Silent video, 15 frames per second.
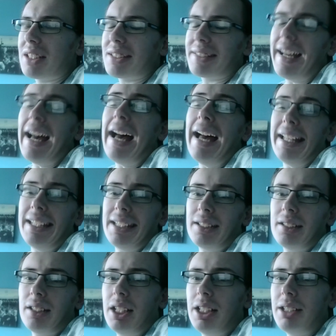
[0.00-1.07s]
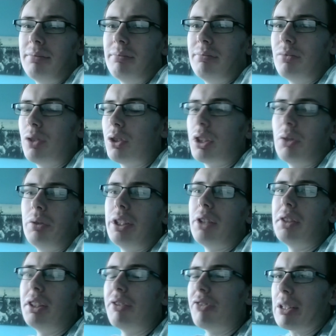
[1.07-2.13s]
Dan. Not that we know
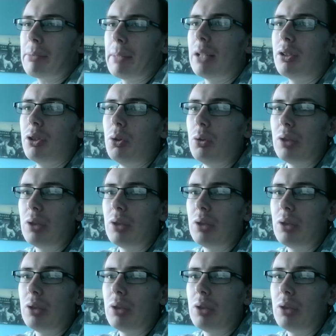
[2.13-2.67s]
anything about who